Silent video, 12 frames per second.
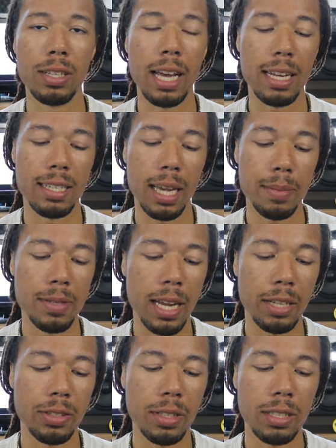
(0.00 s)
You got tape
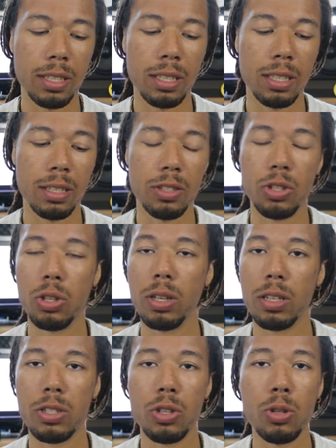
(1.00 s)
saturation
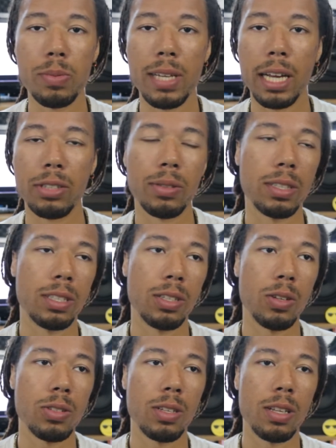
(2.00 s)
and tube saturation.
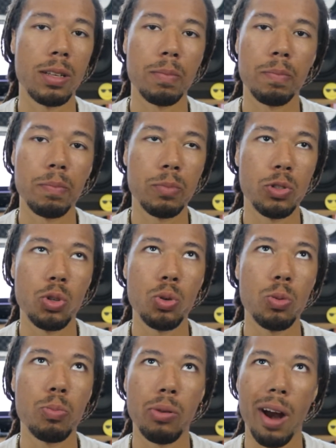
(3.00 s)
Those are the
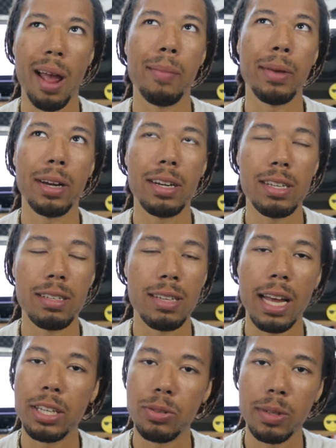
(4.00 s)
two primary
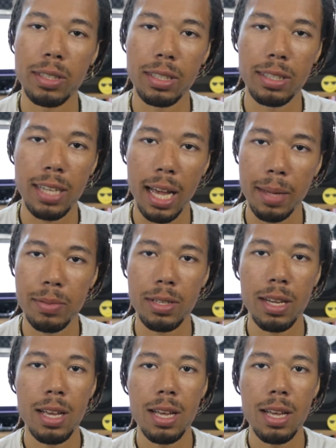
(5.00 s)
saturation types,